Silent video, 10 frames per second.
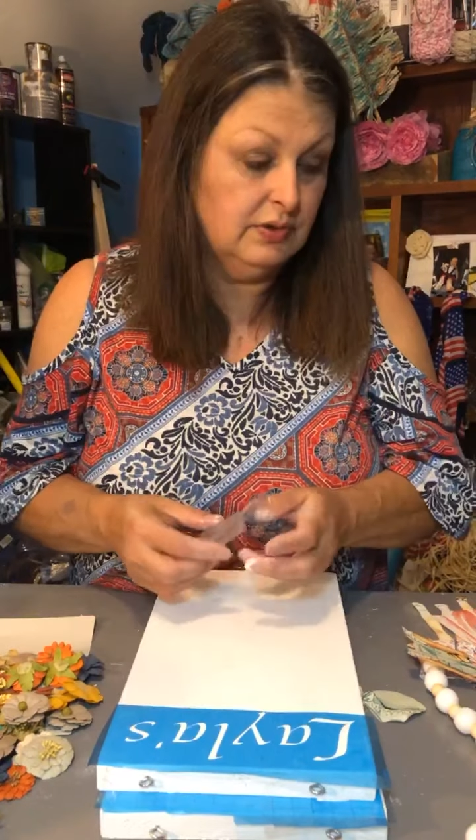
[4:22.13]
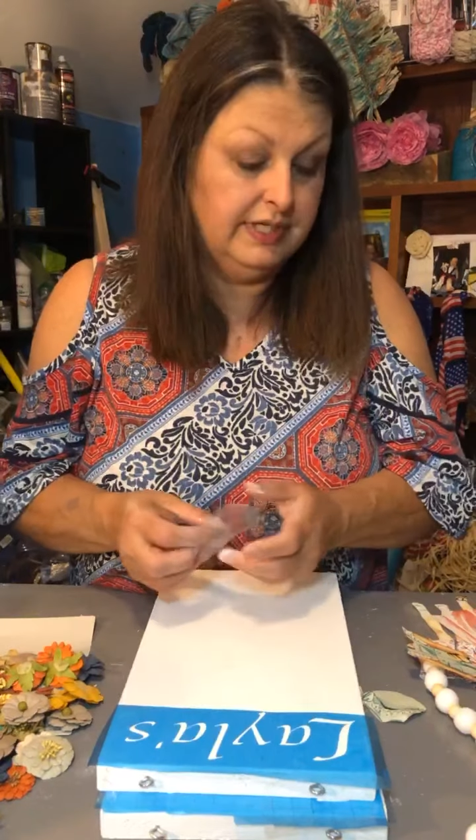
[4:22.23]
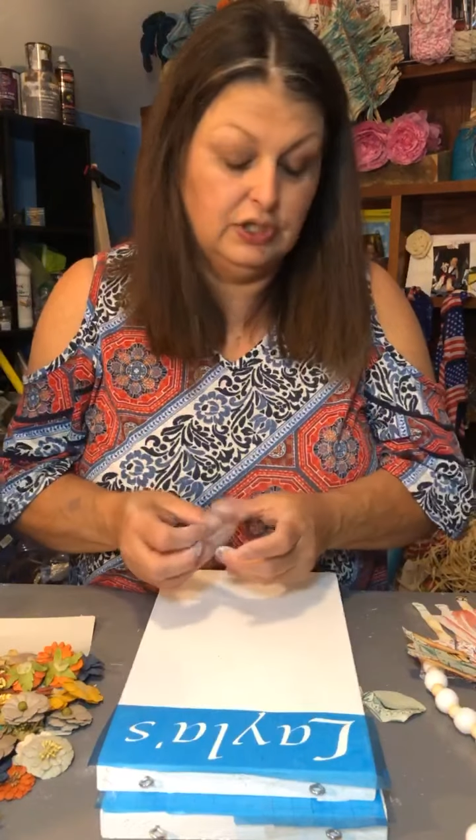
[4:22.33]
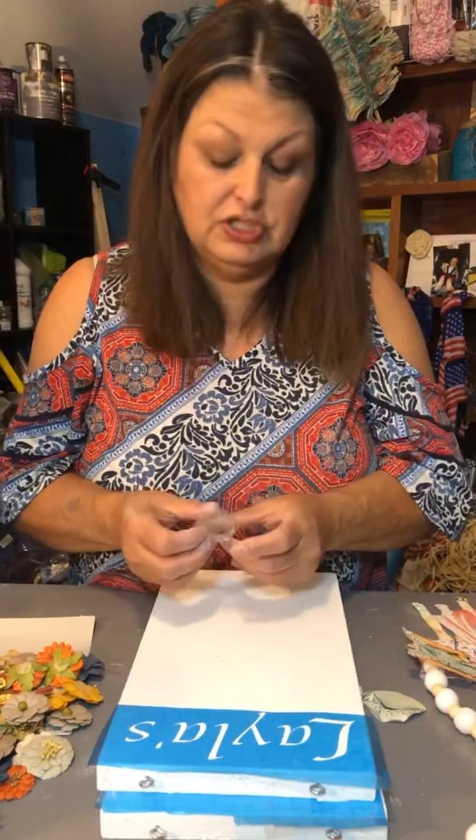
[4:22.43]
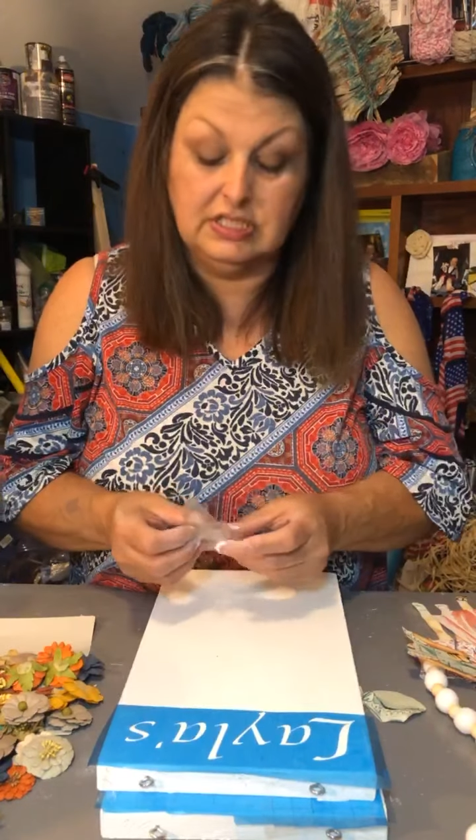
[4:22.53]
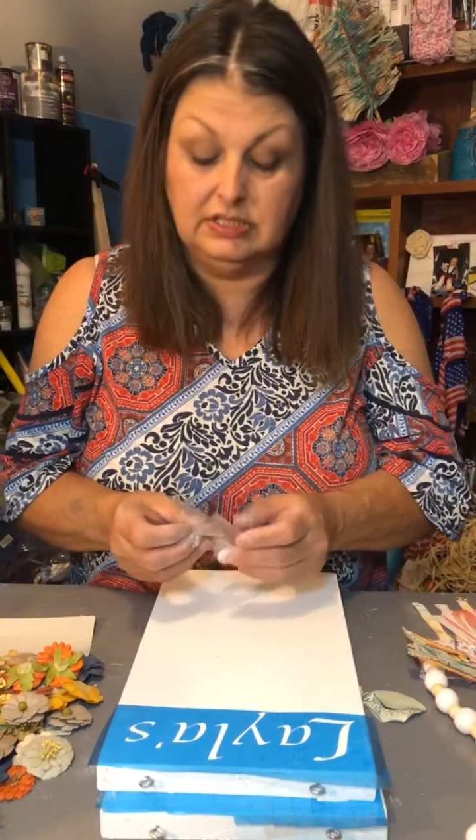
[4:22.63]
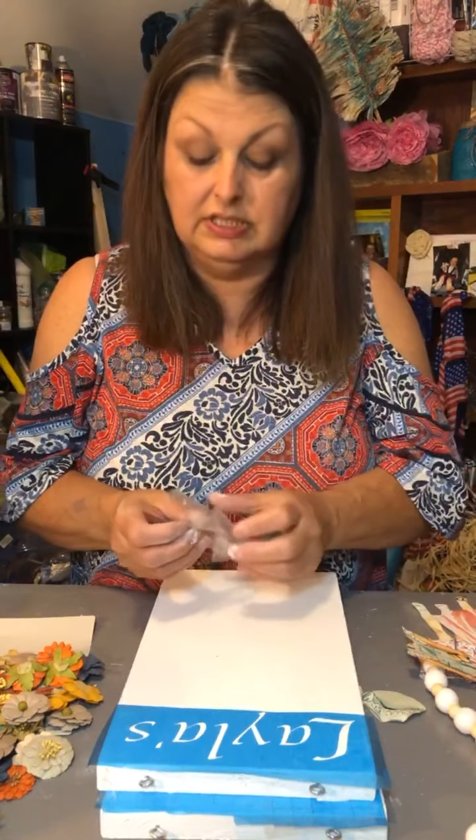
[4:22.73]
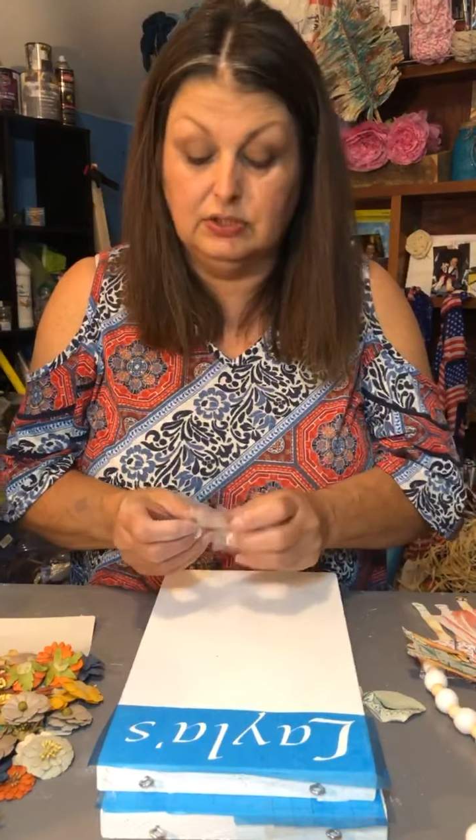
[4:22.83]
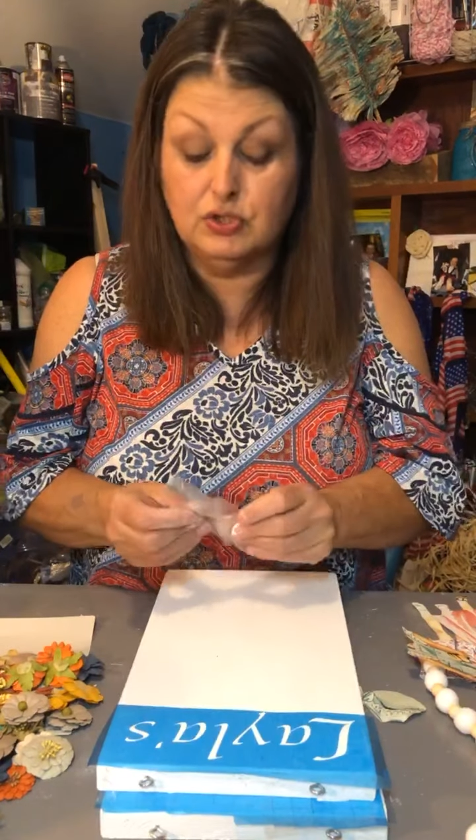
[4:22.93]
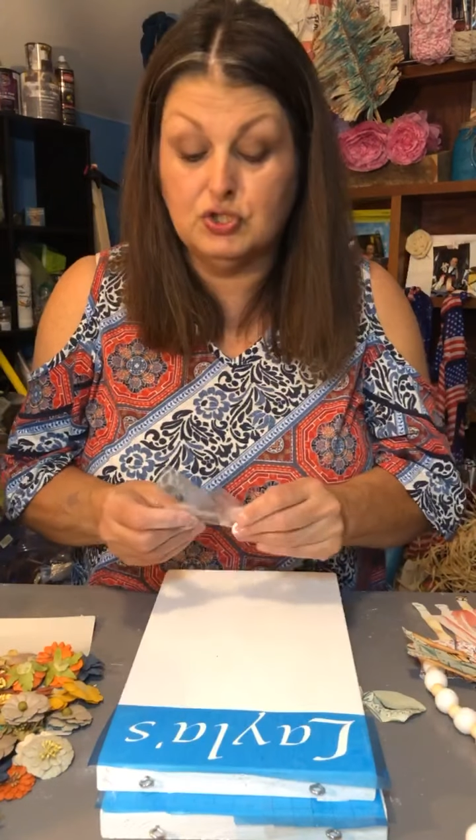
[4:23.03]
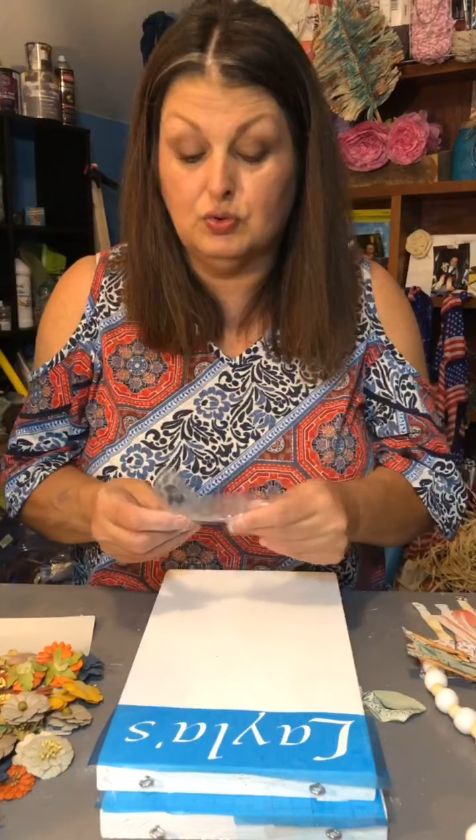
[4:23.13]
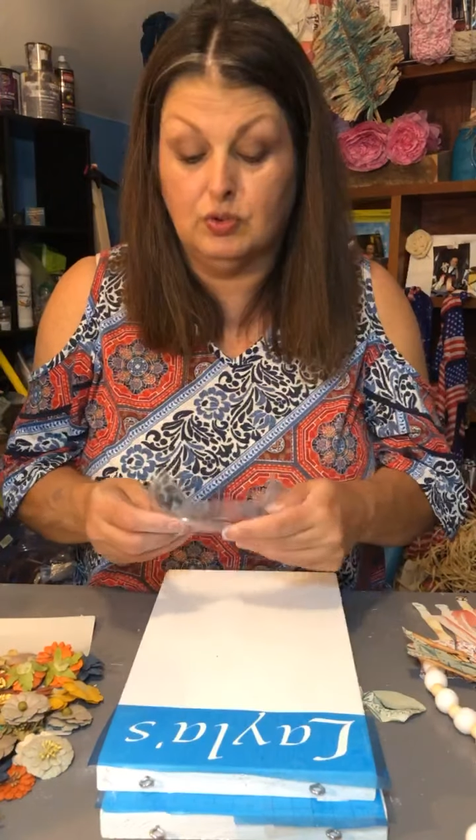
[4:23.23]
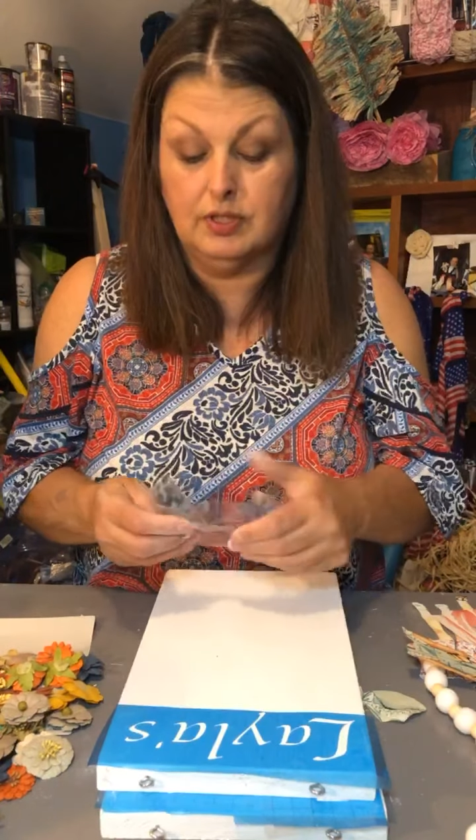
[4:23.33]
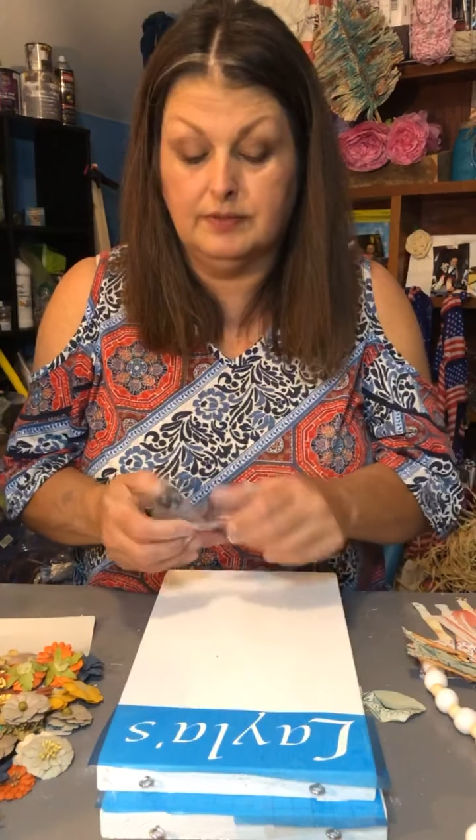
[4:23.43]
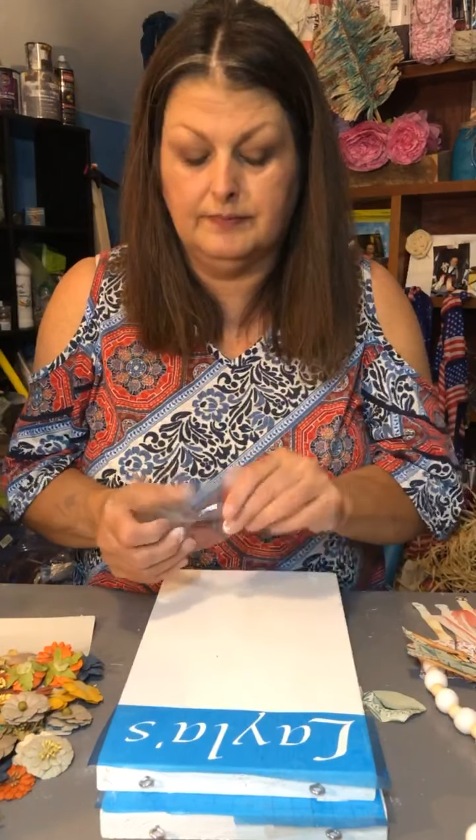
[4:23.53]
here just a little
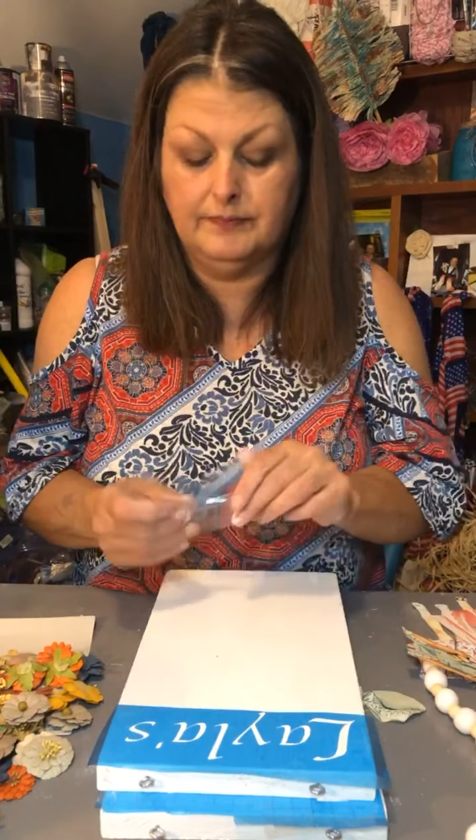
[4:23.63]
short,